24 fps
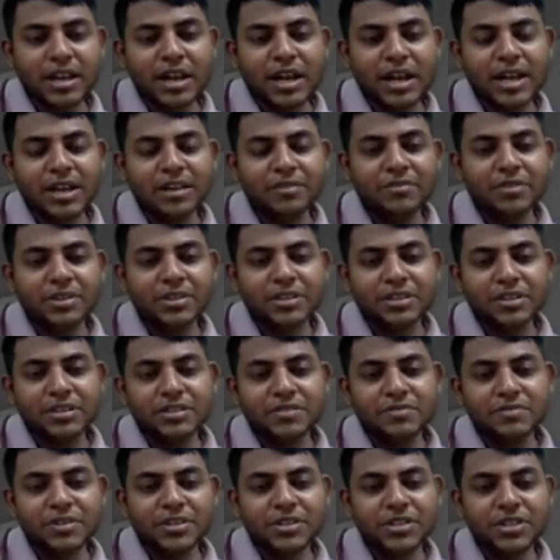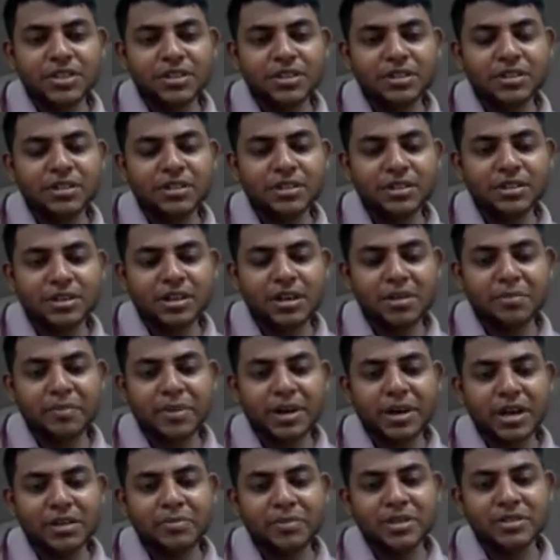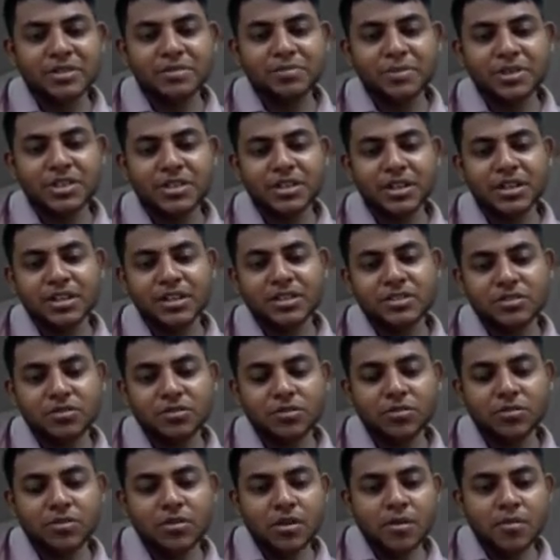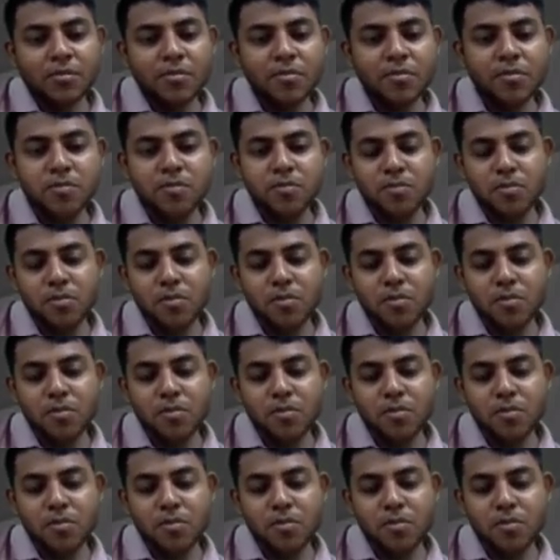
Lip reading: And in line with this vision, the department's mission is to